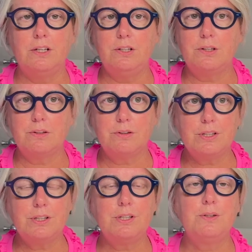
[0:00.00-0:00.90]
You can look
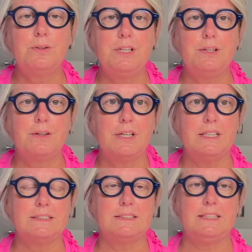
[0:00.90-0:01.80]
at the code here.
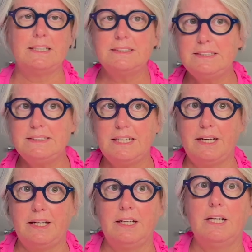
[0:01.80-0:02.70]
It's
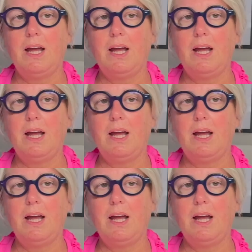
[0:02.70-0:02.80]
Nancy10.